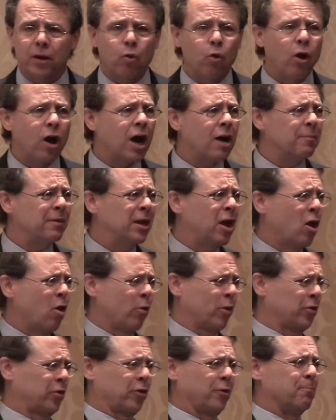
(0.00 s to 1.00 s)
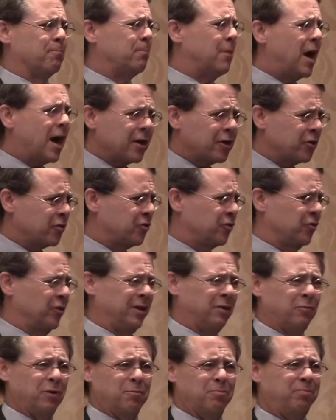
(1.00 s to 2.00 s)
requirement where they're
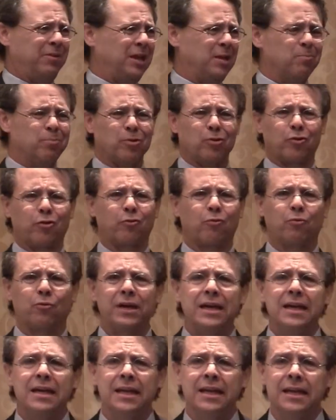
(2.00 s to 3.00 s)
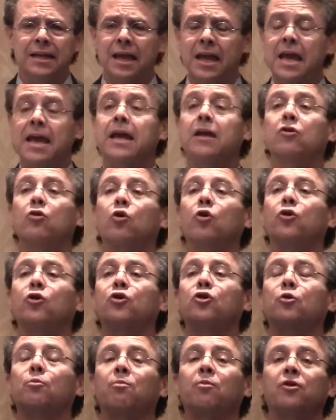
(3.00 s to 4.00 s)
monitoring when people are reading in order to